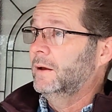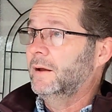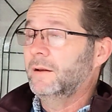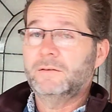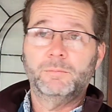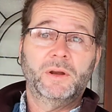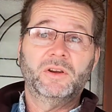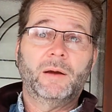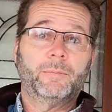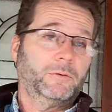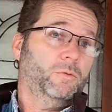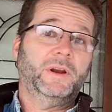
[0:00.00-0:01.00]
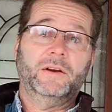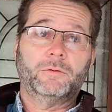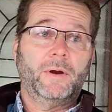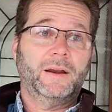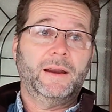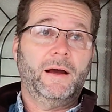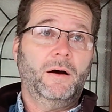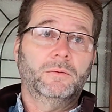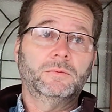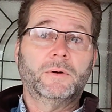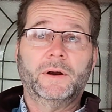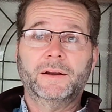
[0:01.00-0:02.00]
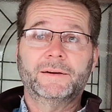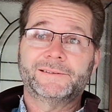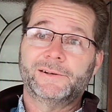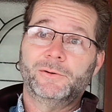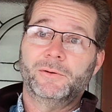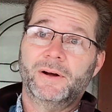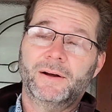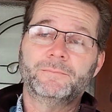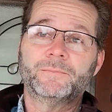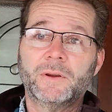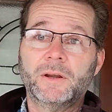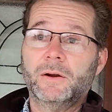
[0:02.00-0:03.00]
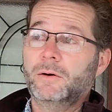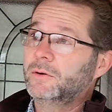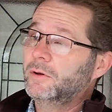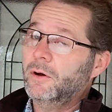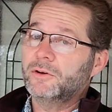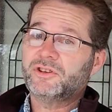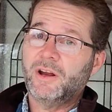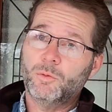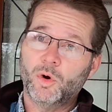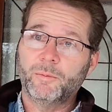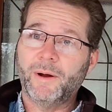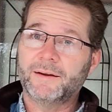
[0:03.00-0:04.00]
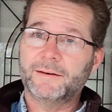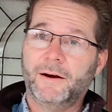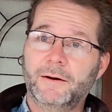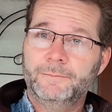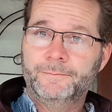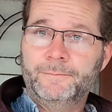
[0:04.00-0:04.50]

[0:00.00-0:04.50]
it's mid to upper 20s right now, right? So y'all stay warm out there.